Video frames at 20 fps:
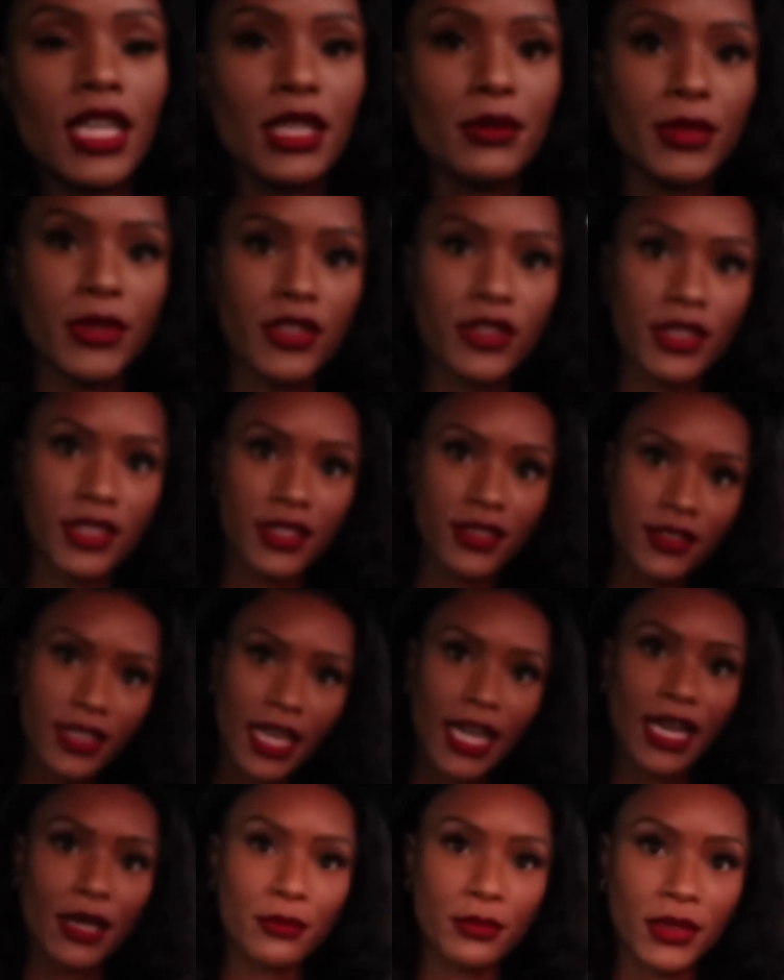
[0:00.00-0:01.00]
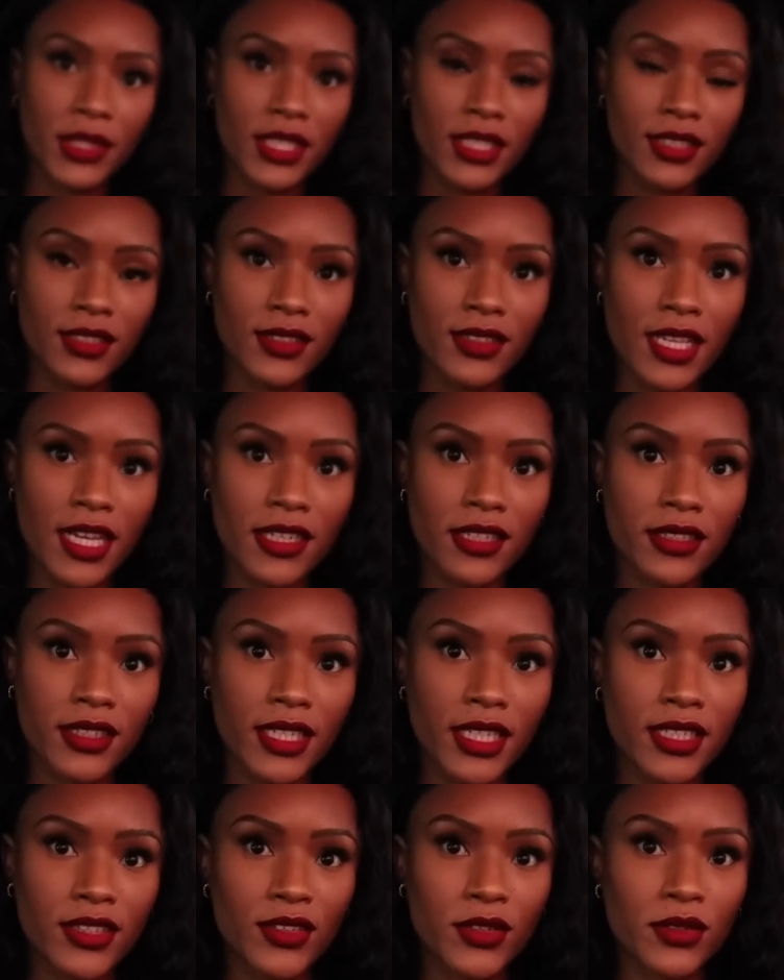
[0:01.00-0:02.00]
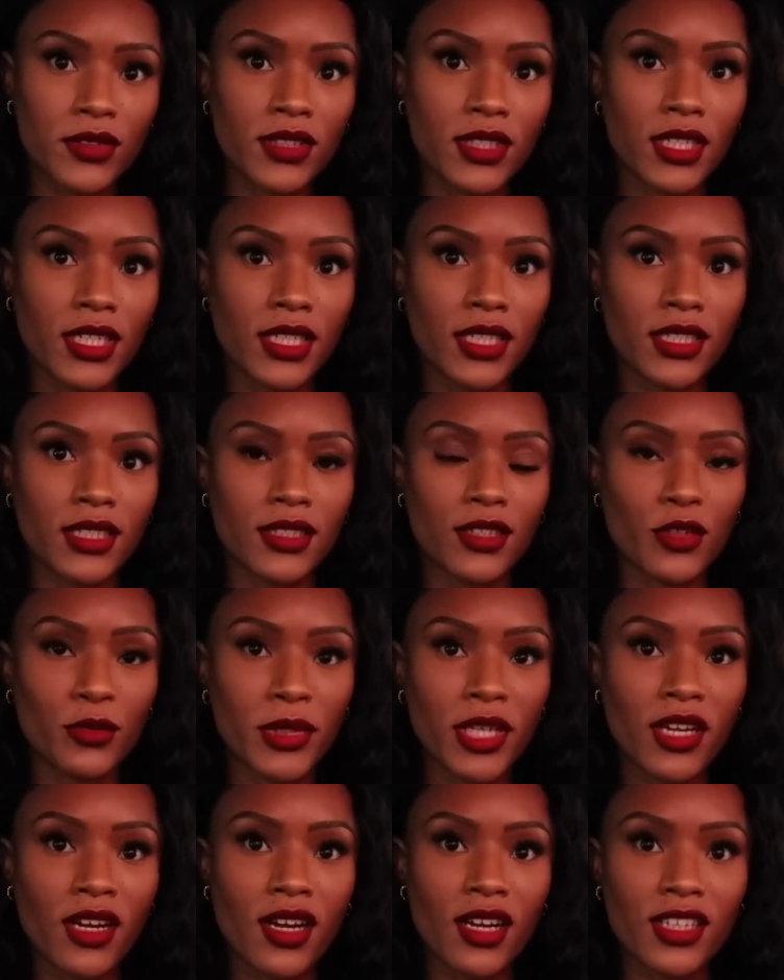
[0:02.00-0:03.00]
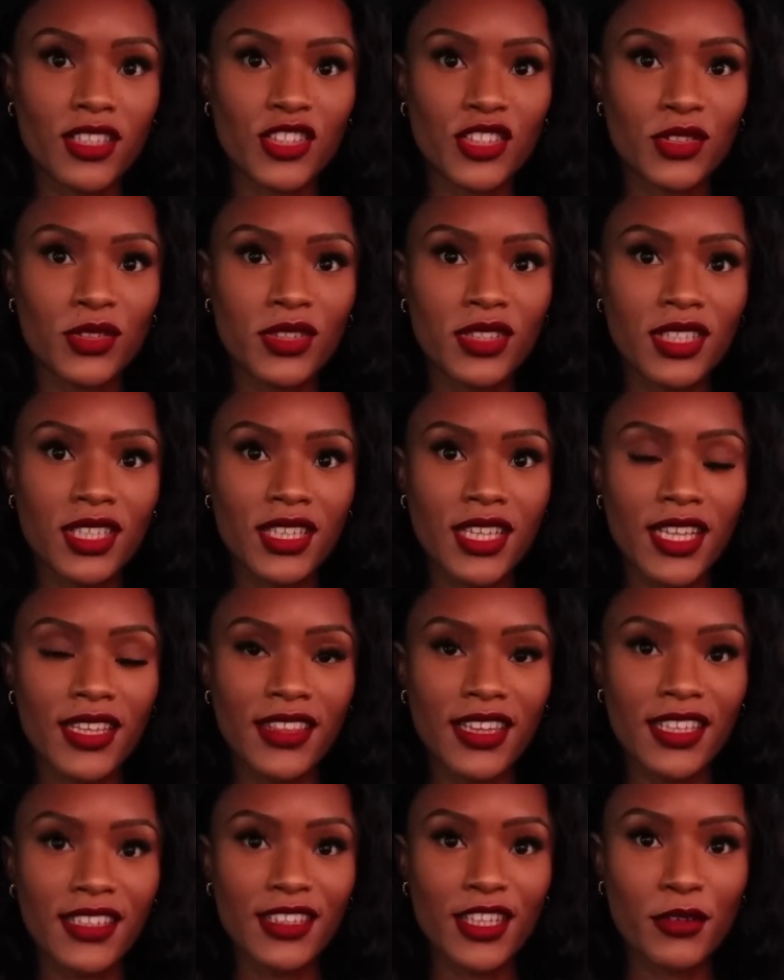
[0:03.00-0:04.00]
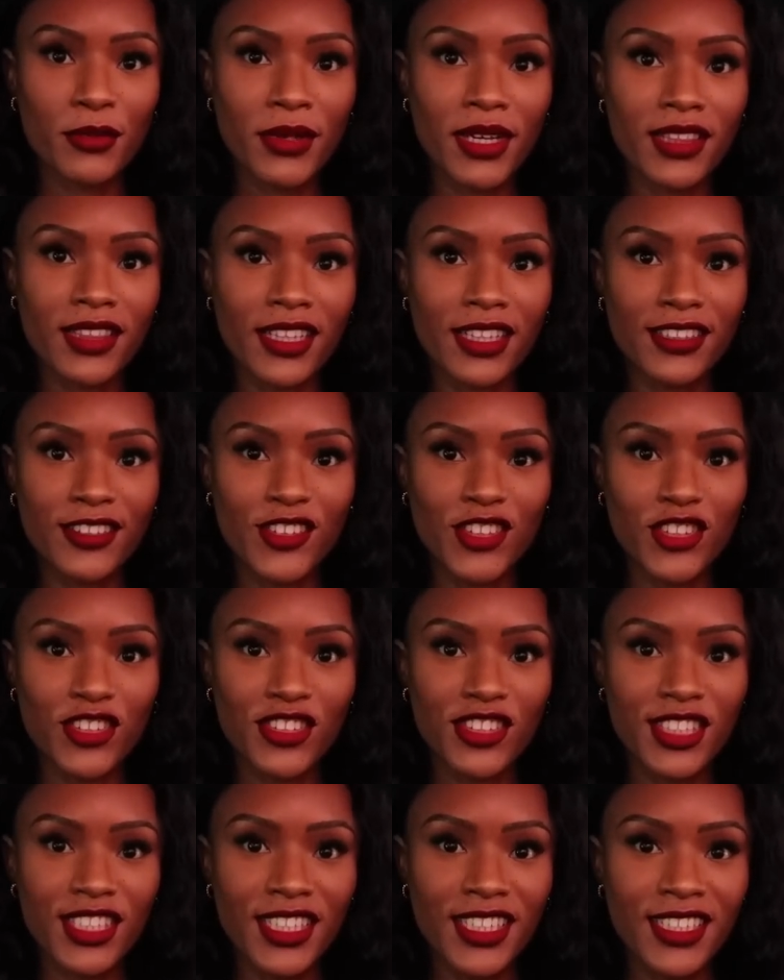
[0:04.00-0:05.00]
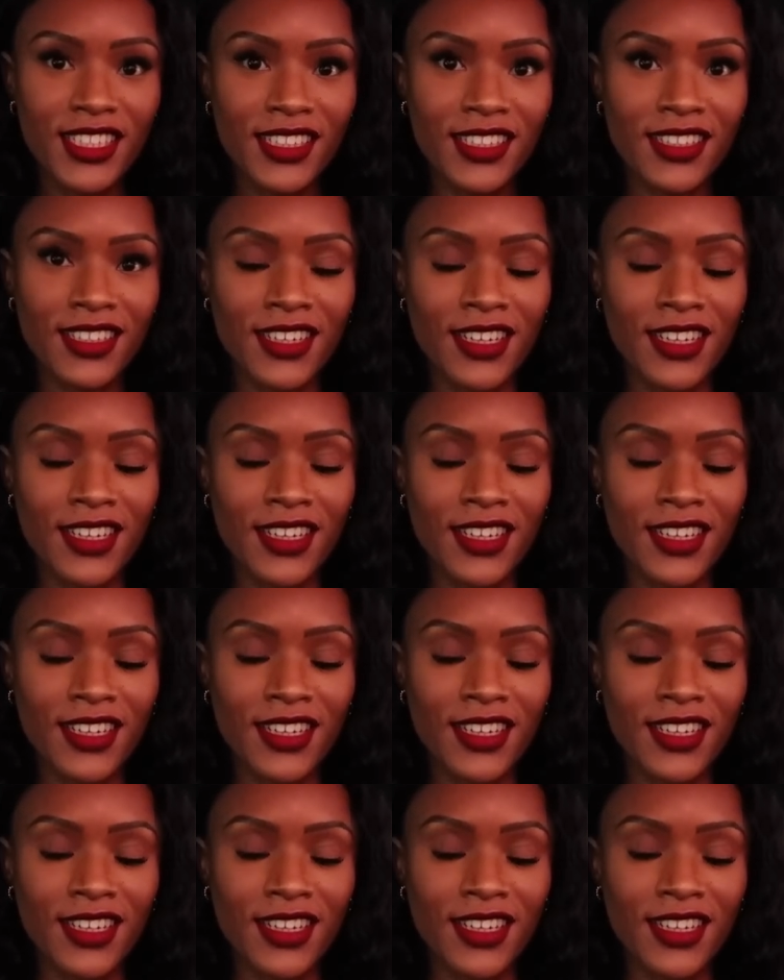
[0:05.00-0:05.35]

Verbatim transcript: my beauties, happy Saturday. So today, oh my gosh, do you see that thing that my lens just did?